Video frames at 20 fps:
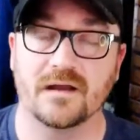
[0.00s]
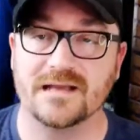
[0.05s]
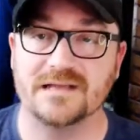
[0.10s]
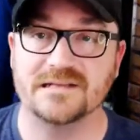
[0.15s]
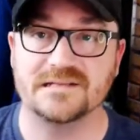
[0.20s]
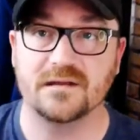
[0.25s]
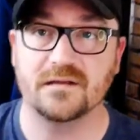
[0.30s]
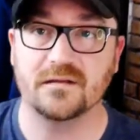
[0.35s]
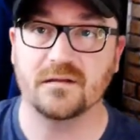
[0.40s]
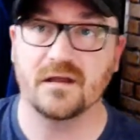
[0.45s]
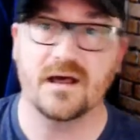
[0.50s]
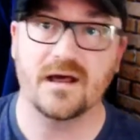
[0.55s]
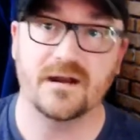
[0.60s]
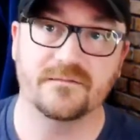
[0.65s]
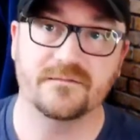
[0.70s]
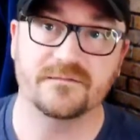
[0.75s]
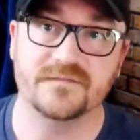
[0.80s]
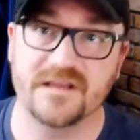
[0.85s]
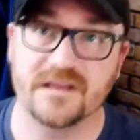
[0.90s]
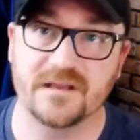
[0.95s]
I see a lot
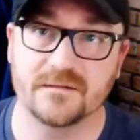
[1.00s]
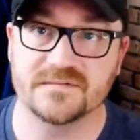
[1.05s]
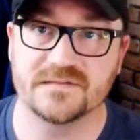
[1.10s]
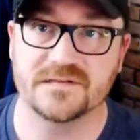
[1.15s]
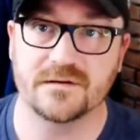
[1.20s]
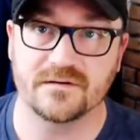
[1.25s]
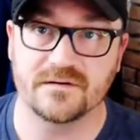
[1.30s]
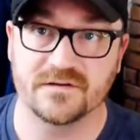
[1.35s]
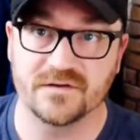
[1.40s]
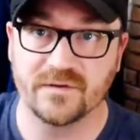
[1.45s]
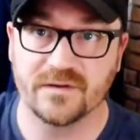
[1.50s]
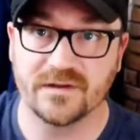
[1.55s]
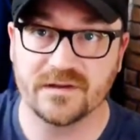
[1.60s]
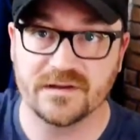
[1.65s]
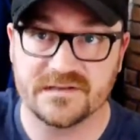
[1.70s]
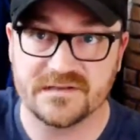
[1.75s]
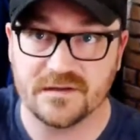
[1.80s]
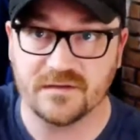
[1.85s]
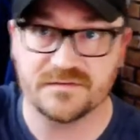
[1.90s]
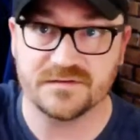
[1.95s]
of teams that are doing the
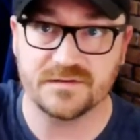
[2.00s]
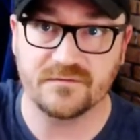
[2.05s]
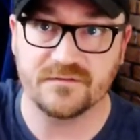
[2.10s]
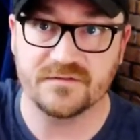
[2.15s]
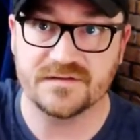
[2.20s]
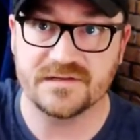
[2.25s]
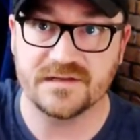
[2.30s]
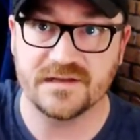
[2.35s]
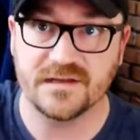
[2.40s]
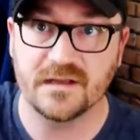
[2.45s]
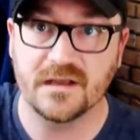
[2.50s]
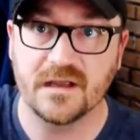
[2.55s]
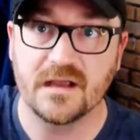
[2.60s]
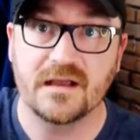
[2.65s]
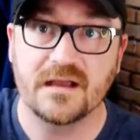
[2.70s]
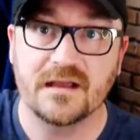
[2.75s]
self service thing.